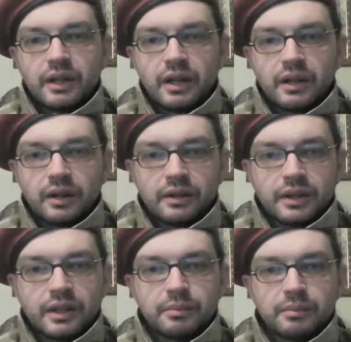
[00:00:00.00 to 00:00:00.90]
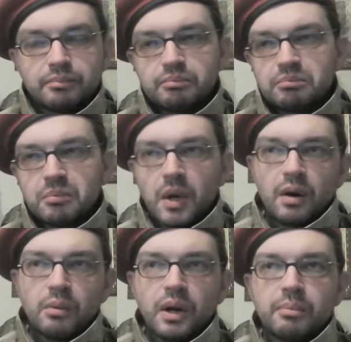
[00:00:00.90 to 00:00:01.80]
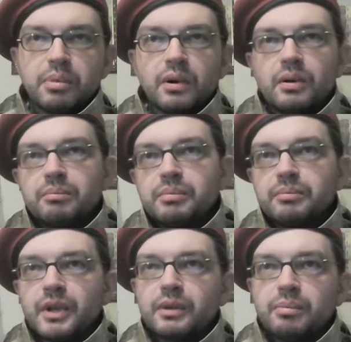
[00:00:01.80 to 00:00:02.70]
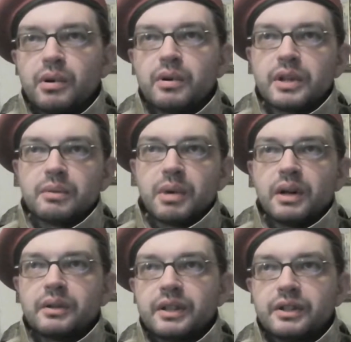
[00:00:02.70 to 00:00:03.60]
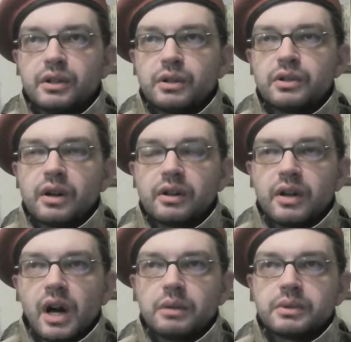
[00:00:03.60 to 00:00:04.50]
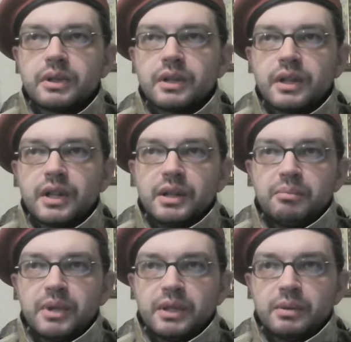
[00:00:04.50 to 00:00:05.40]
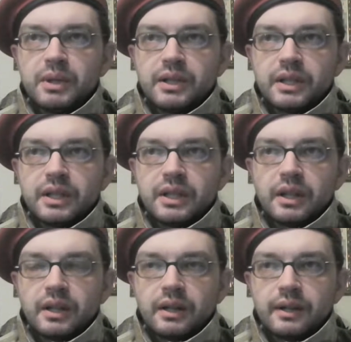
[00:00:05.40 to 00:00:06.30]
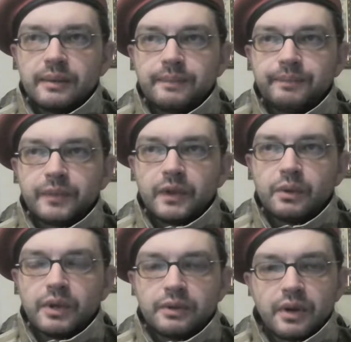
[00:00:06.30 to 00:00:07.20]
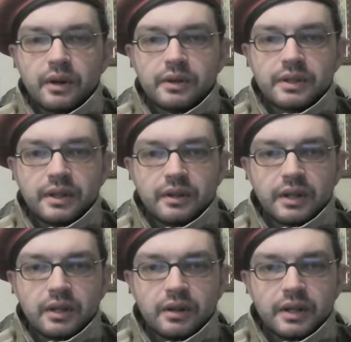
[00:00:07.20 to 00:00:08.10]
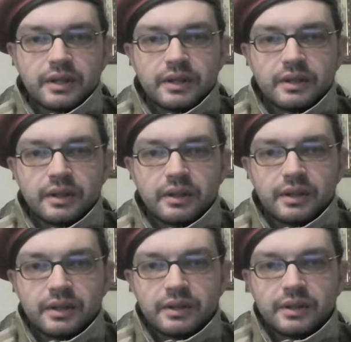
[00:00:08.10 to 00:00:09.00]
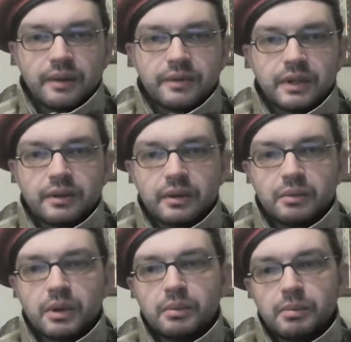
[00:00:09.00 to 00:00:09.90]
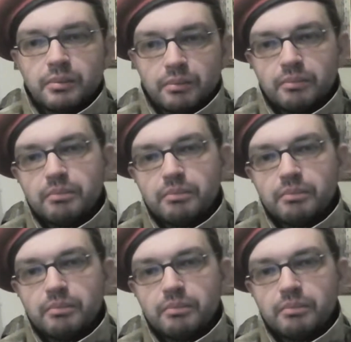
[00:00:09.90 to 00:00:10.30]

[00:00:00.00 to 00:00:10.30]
the well, not border, but on the neutral ground between the Nouvelle France territories. That is something that will